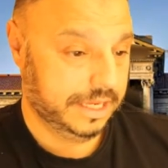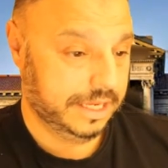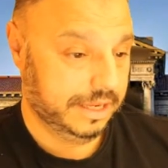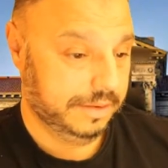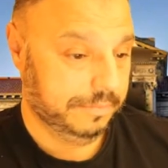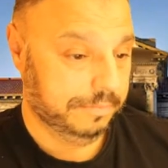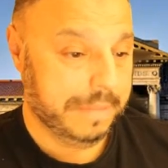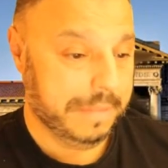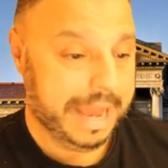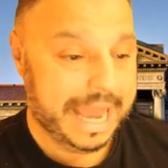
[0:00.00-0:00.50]

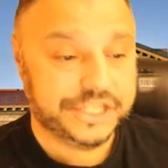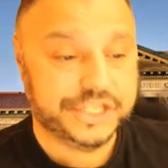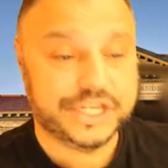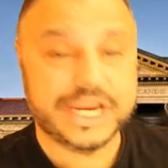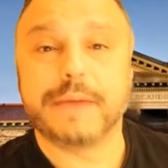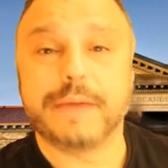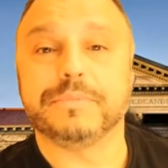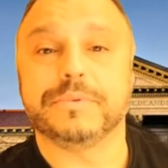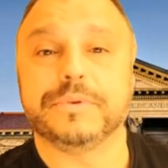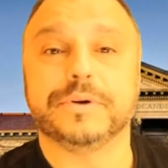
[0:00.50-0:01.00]
my
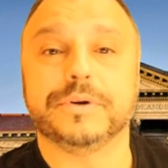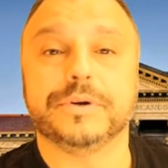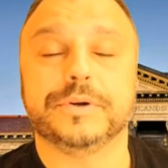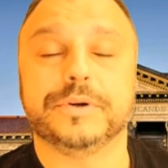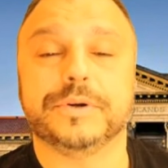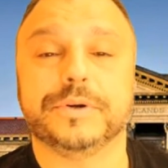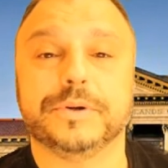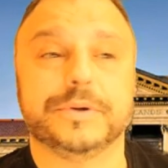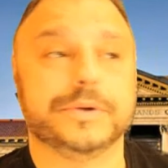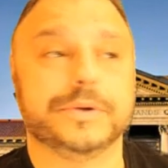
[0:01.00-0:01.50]

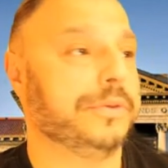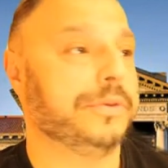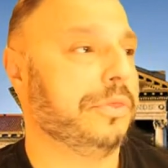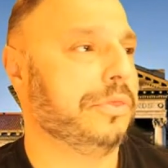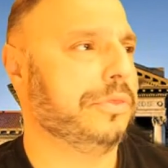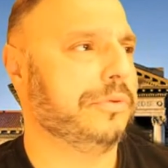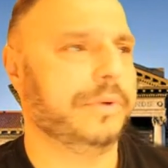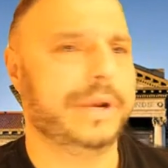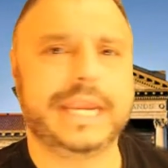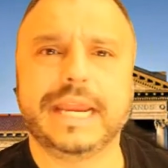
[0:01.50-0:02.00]
chapter
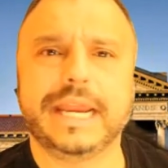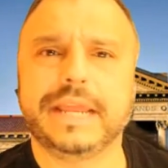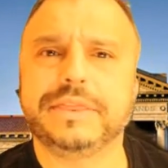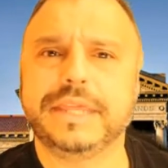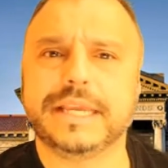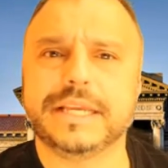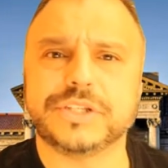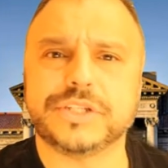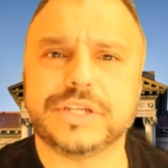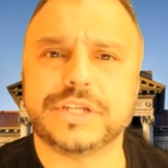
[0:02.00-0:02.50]
3, I
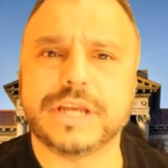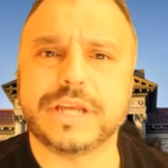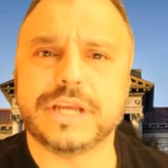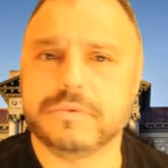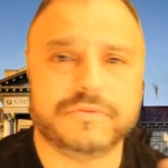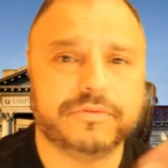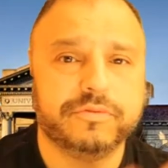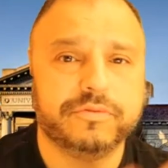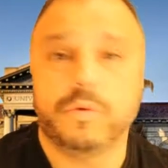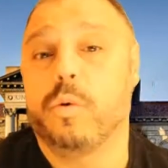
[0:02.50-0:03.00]
think is chapter
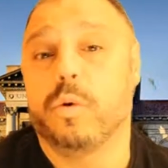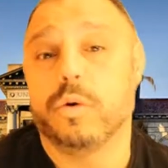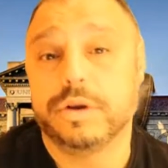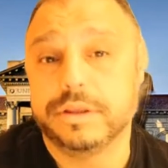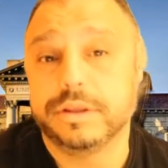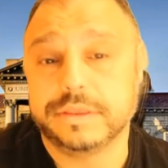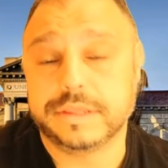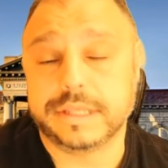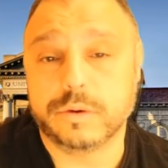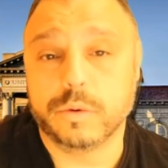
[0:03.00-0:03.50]
4
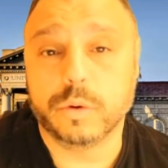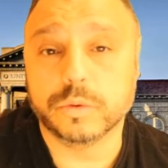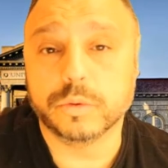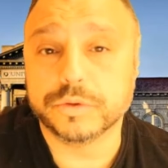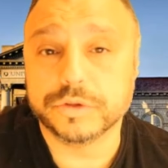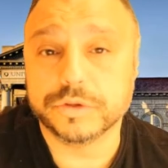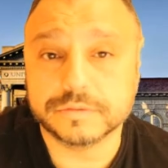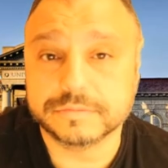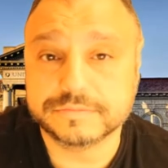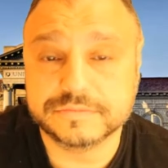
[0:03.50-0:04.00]
in the
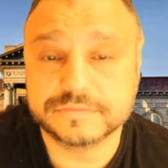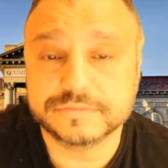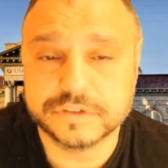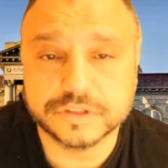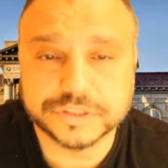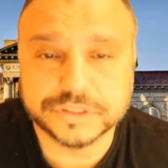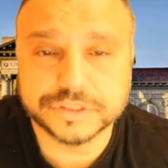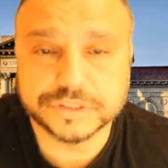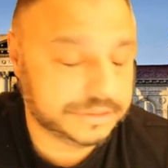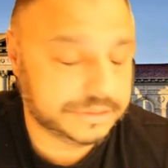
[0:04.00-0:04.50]
older
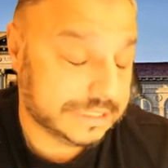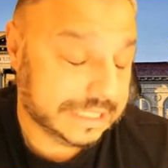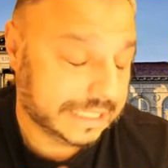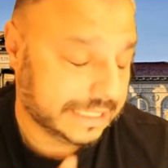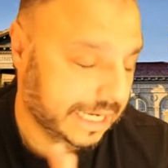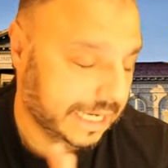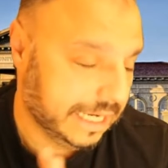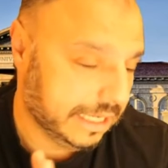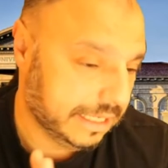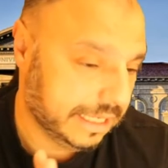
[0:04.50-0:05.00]
versions. I
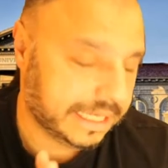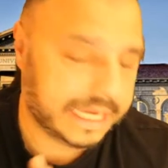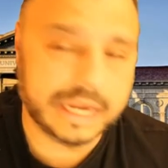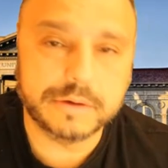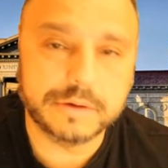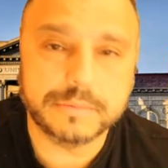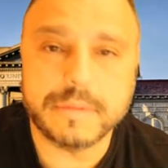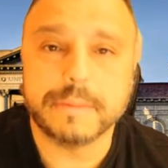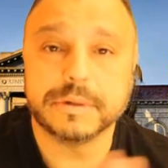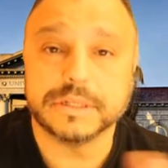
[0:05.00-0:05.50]
can't
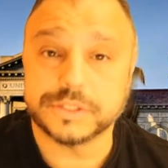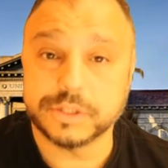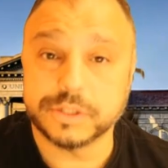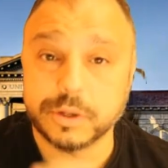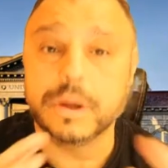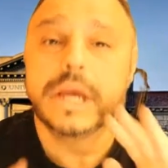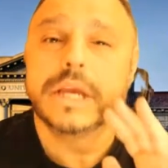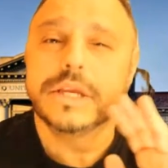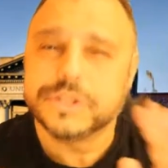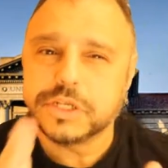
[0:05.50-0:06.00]
remember. So
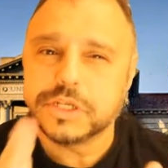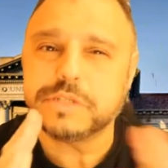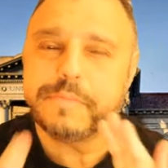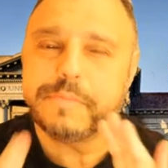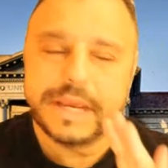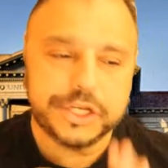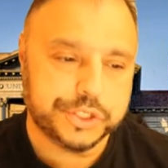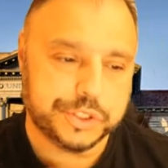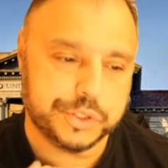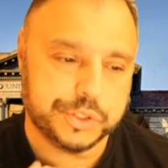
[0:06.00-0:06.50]
just
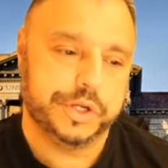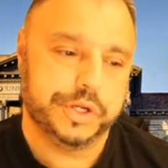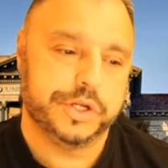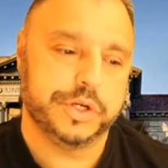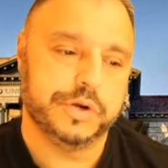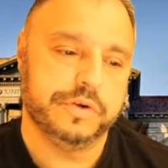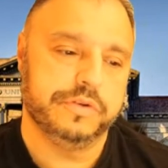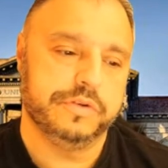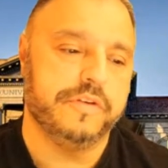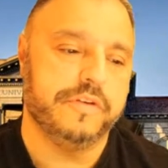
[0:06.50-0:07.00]
make sure
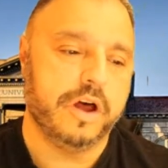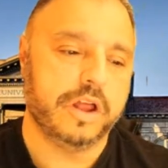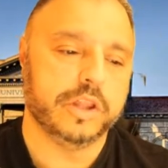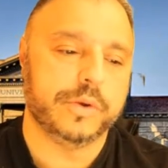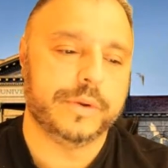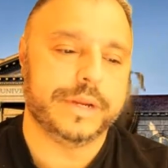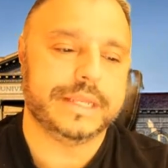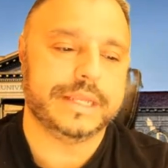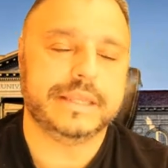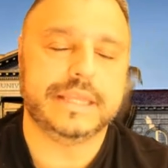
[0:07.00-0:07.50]
you're
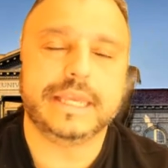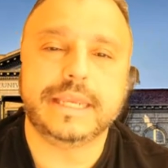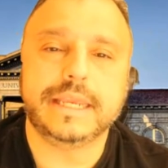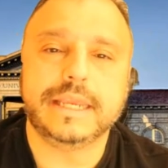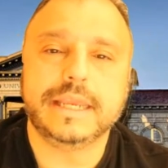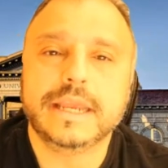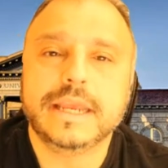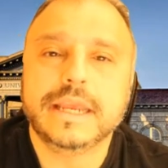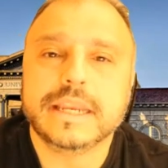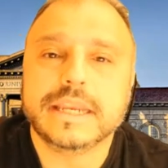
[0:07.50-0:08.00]
following
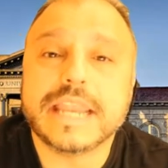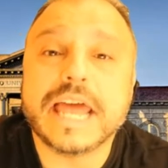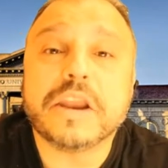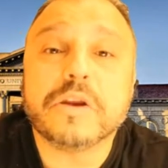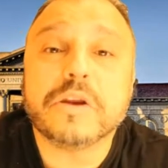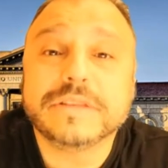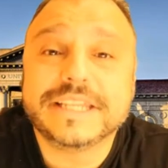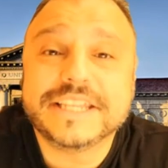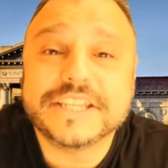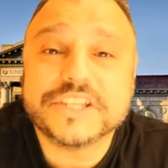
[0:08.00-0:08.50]
not
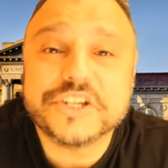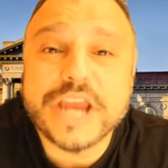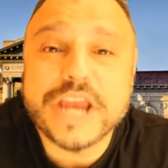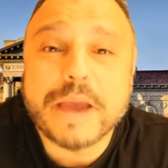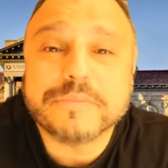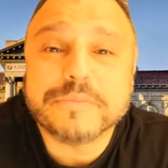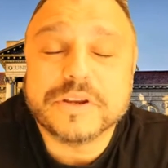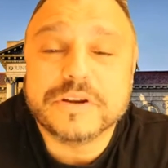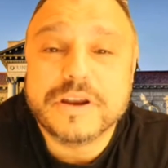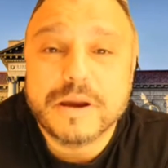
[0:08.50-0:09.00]
only the
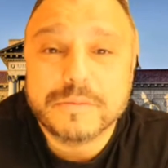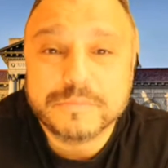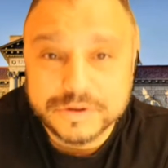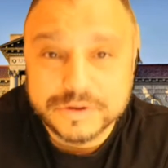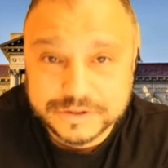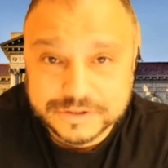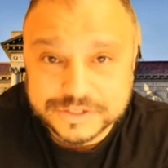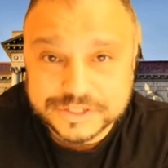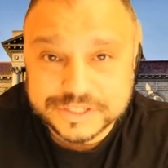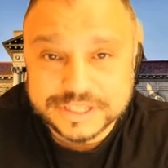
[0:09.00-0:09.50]
chapter
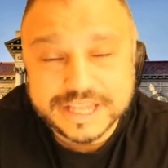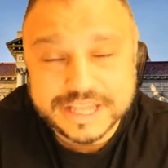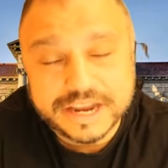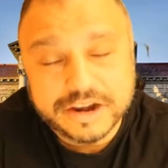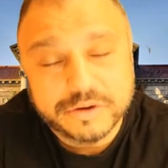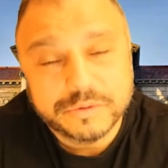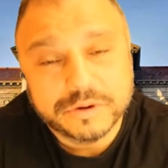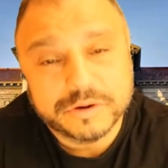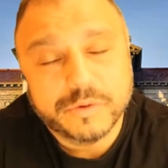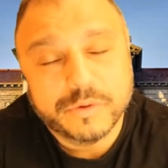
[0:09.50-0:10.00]
numbers that
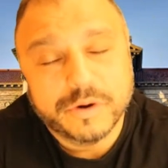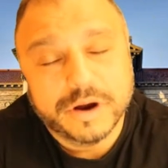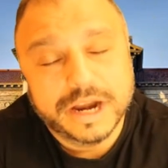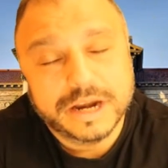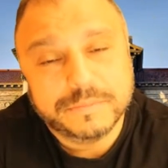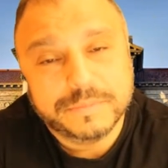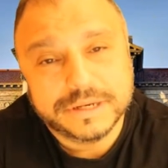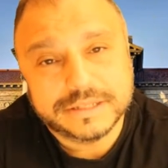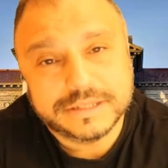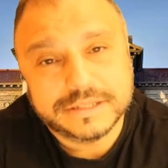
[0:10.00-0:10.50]
are
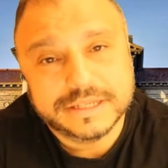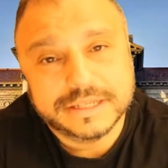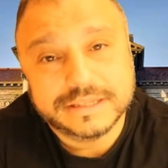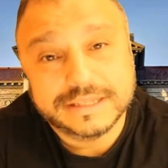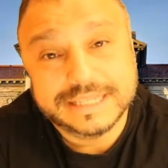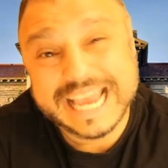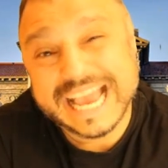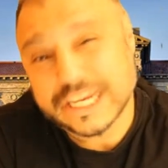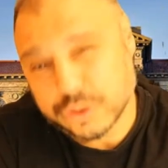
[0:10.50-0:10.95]
required, but the actual